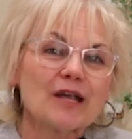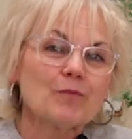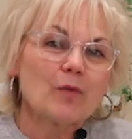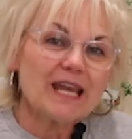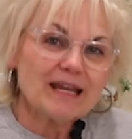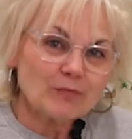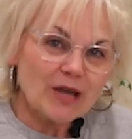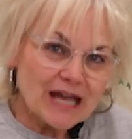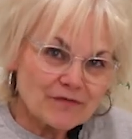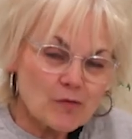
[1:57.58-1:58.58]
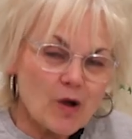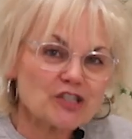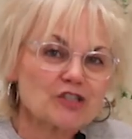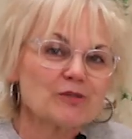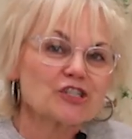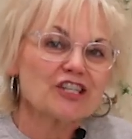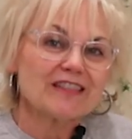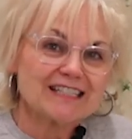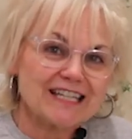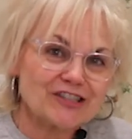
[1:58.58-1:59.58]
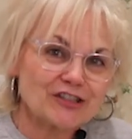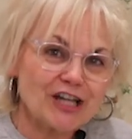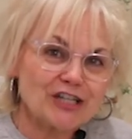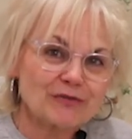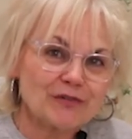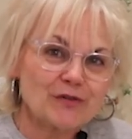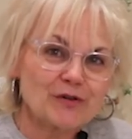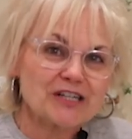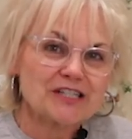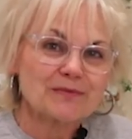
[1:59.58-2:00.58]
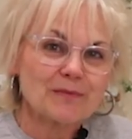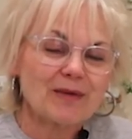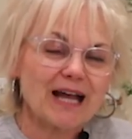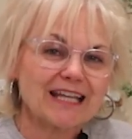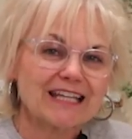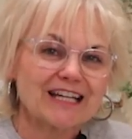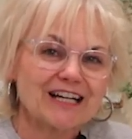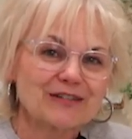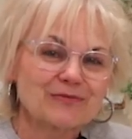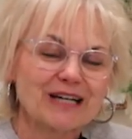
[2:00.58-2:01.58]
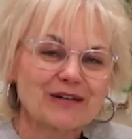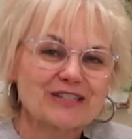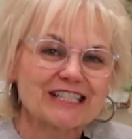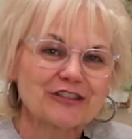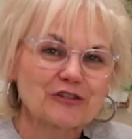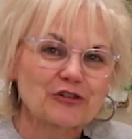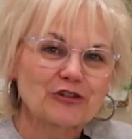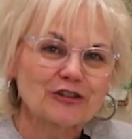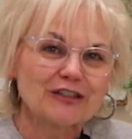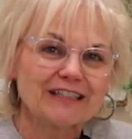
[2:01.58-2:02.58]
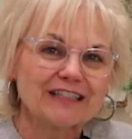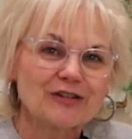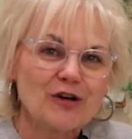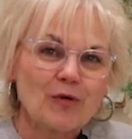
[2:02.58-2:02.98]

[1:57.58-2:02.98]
we have a washing machine that does our laundry for us. Back when I was a little girl in